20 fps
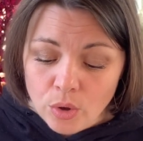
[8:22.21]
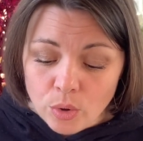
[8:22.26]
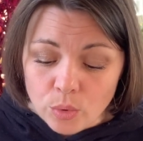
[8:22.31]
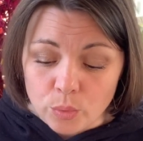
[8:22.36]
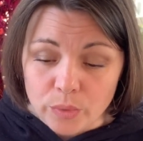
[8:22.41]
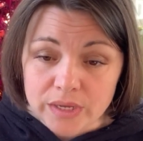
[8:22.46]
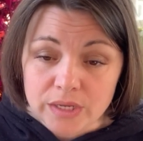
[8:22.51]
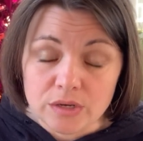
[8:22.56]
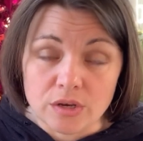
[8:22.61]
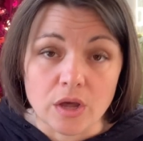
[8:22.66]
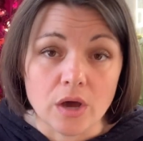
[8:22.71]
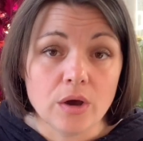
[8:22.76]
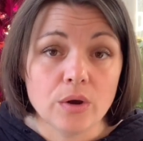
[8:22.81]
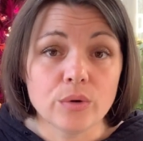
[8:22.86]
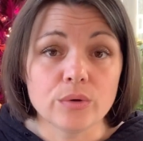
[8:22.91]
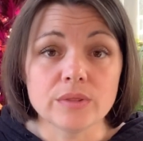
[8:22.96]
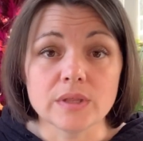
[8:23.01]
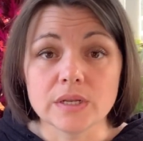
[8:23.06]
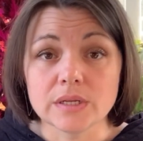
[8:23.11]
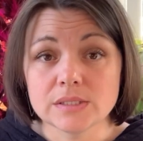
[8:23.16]
we know
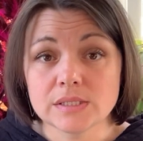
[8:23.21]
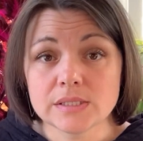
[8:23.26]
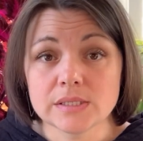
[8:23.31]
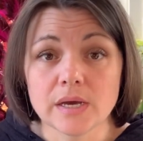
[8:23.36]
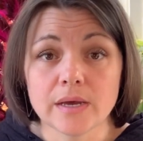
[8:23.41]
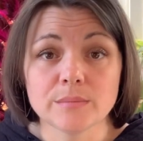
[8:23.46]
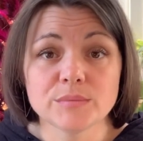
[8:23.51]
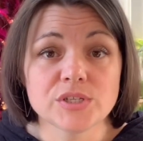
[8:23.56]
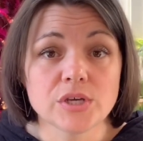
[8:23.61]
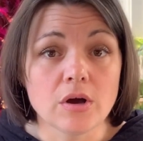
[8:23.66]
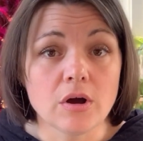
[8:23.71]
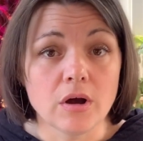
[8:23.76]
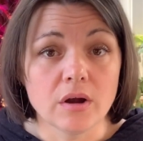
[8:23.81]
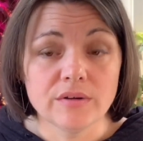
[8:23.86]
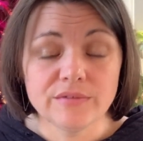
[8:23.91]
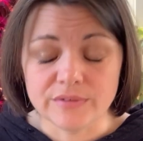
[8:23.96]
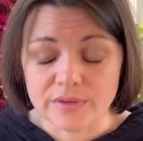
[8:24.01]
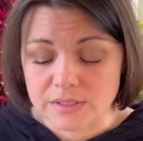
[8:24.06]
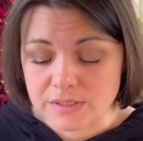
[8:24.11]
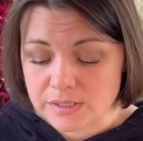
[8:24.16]
that it's time to
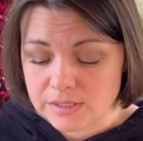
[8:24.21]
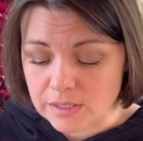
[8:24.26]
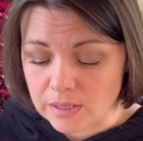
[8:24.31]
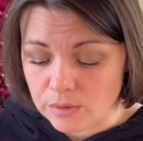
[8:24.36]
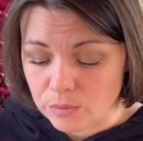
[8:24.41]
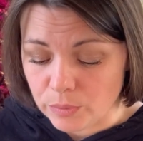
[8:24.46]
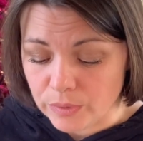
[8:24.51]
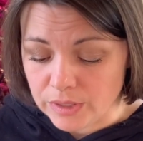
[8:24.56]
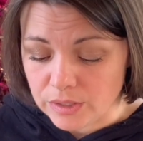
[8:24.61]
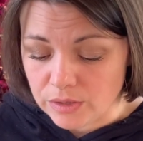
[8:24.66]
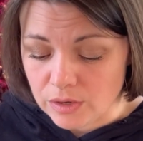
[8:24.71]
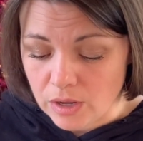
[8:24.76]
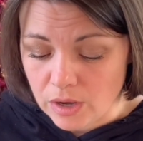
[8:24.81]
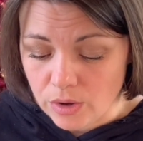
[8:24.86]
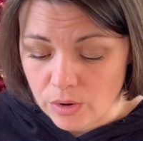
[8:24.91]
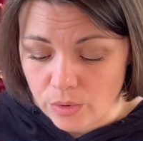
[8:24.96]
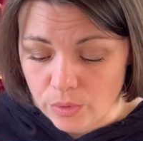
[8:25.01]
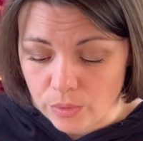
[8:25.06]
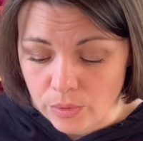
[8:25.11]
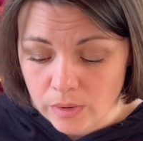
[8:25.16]
harvest, and we
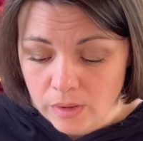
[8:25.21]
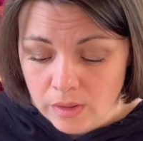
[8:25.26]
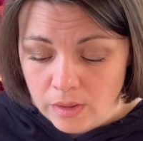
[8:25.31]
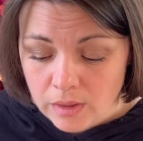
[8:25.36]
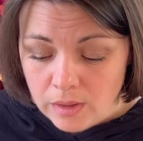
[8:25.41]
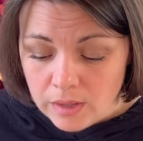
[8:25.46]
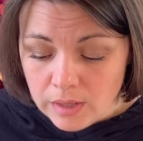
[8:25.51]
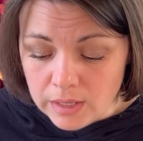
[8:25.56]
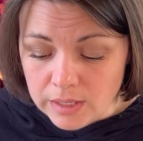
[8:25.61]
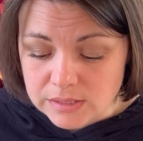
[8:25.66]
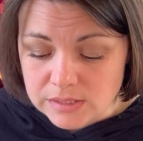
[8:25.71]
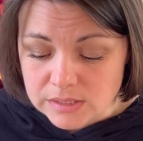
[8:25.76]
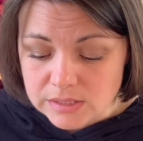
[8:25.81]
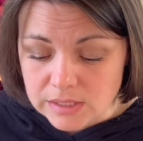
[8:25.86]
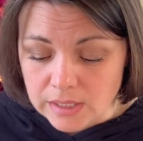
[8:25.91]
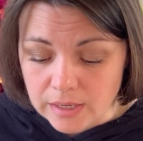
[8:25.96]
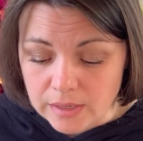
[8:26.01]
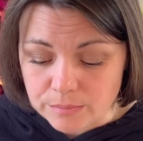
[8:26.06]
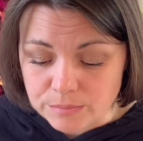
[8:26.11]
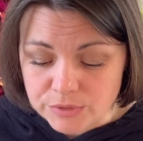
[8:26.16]
know it's
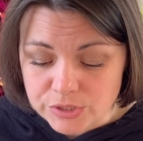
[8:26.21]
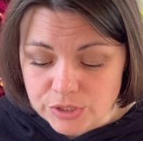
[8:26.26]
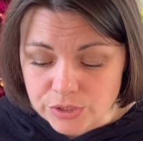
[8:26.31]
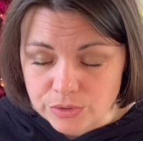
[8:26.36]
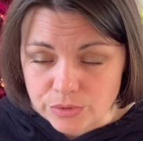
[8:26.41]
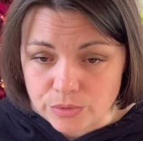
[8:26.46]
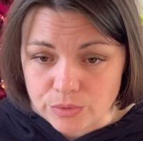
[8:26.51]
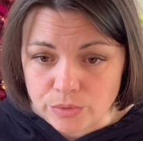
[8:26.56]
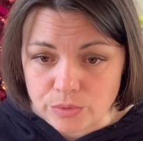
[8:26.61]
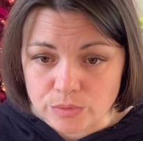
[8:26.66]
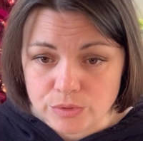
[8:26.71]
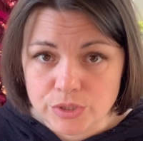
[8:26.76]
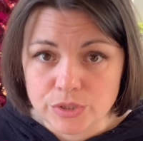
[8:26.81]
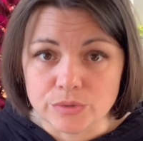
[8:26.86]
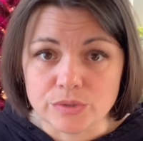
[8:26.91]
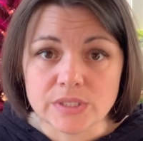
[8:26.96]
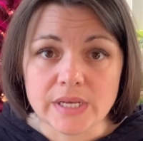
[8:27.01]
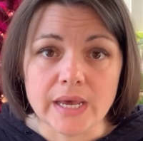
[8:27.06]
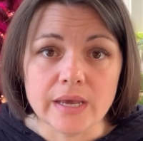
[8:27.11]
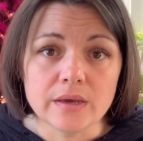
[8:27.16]
time to
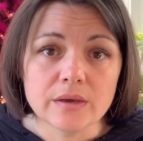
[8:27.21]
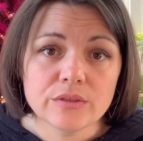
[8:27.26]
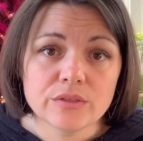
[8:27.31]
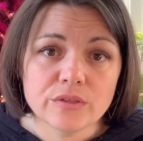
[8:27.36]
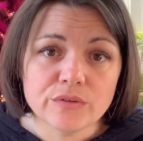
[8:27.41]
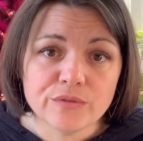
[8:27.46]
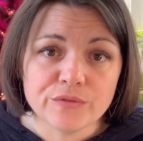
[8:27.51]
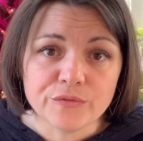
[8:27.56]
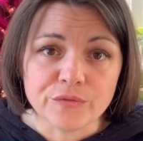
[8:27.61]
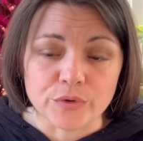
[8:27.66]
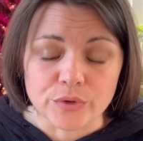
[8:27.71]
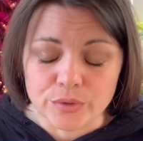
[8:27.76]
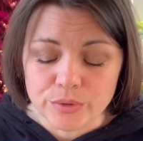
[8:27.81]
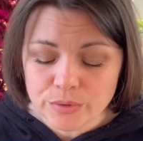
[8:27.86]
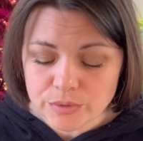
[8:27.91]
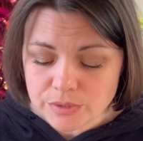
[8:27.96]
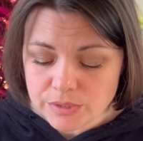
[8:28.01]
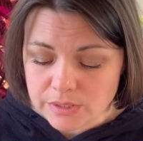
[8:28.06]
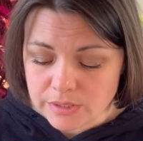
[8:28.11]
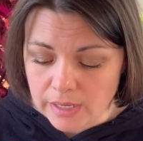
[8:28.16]
take the
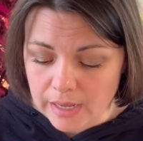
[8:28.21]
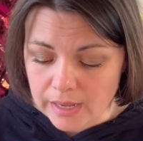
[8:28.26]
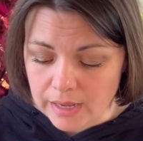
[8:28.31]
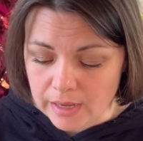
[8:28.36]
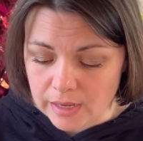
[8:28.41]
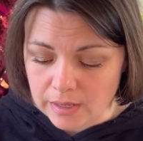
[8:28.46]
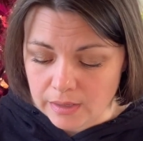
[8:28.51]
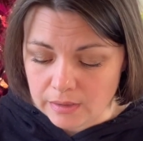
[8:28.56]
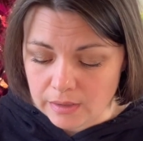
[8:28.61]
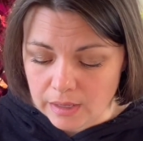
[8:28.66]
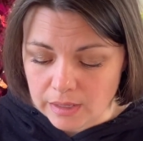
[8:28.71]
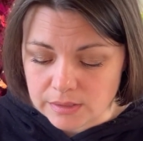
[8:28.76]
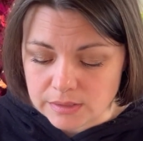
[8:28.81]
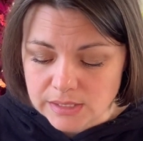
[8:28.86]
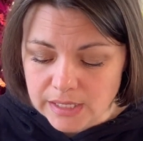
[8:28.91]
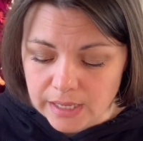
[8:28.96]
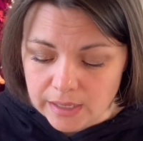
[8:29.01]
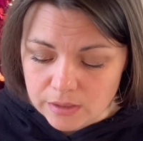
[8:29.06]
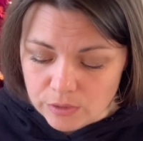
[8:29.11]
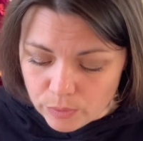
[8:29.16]
fruit and
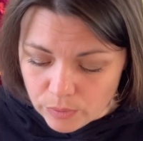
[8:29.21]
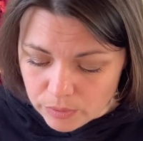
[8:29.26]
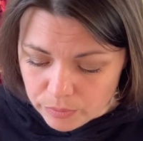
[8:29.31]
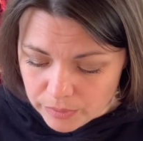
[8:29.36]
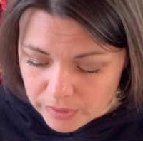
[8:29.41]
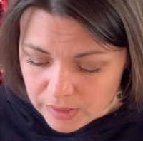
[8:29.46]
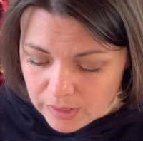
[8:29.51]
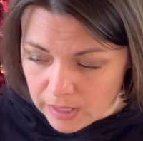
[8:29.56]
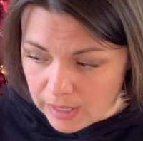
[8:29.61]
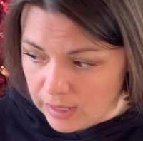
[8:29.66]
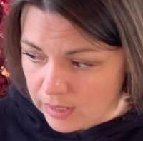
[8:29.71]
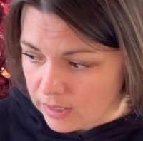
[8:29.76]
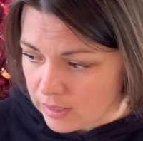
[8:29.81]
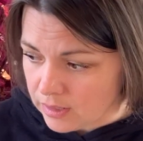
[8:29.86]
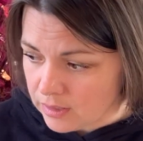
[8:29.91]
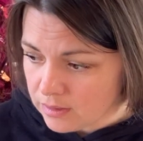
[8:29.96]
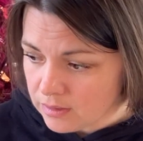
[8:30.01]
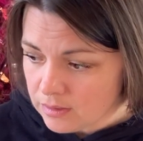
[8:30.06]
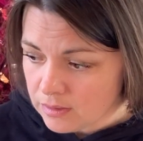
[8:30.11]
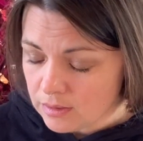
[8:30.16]
take what we
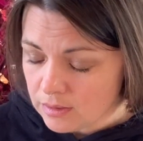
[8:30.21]
can